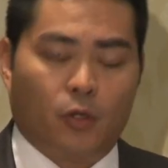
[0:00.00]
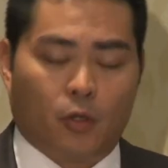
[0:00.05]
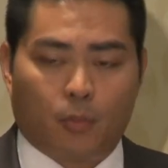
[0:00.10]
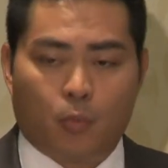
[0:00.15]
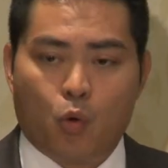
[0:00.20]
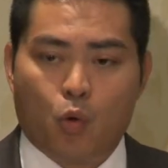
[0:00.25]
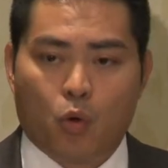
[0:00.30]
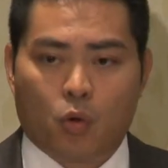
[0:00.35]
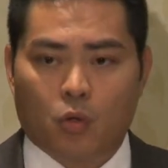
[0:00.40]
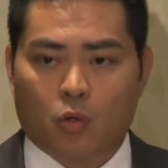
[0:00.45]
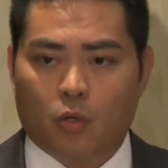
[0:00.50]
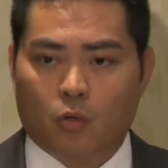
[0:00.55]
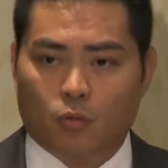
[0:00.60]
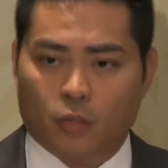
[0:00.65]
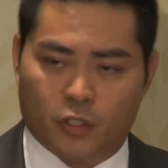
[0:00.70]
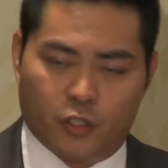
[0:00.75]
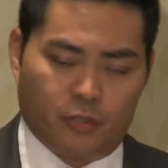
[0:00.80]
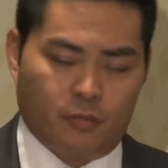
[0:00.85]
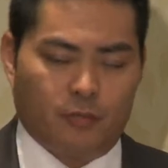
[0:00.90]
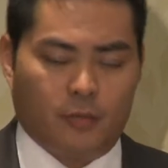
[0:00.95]
portal,
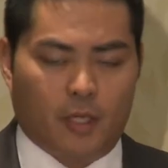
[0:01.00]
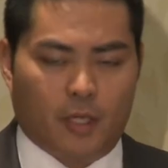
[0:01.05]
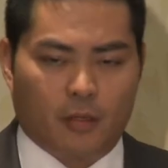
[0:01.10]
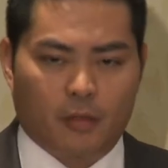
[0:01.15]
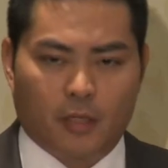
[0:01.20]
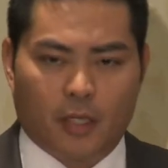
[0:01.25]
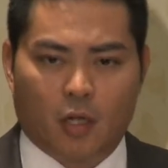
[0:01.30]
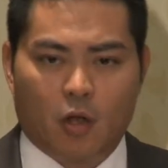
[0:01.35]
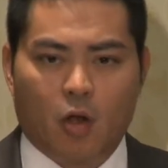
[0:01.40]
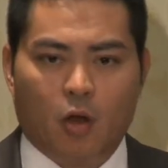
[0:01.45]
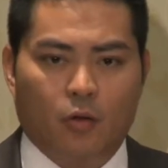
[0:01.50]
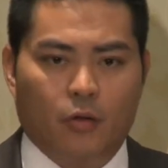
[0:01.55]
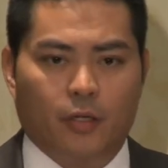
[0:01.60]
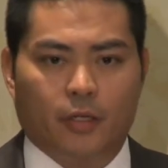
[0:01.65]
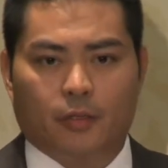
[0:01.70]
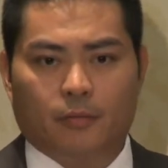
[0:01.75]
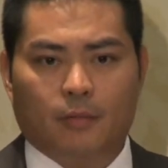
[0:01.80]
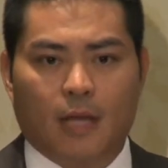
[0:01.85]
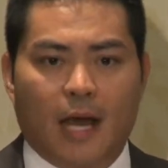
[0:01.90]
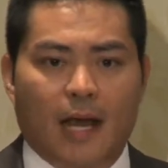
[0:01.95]
which they call
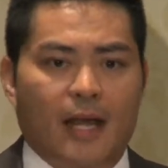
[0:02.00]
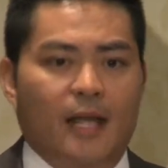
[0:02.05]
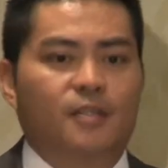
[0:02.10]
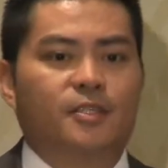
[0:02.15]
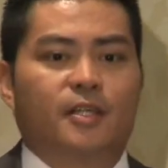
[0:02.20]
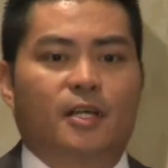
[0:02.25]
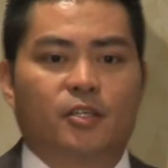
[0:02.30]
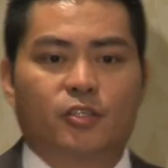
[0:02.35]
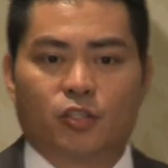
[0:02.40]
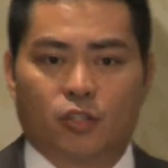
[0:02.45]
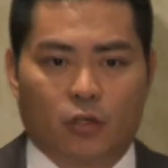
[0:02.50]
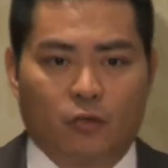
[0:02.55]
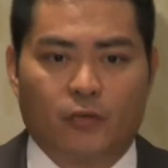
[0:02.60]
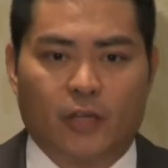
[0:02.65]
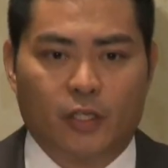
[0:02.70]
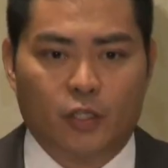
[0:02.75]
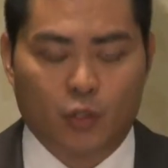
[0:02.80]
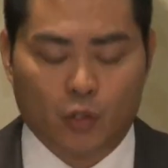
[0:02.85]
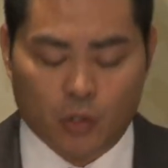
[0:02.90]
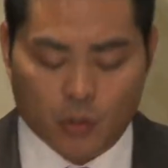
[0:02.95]
the ISS survey
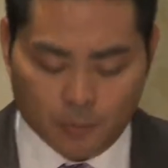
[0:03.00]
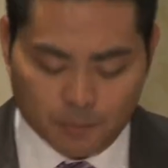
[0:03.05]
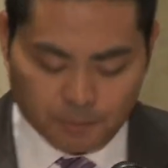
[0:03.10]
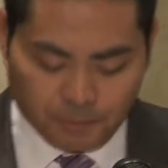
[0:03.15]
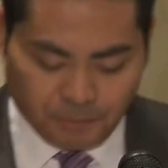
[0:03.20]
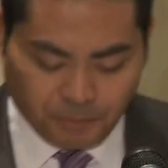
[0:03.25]
tool.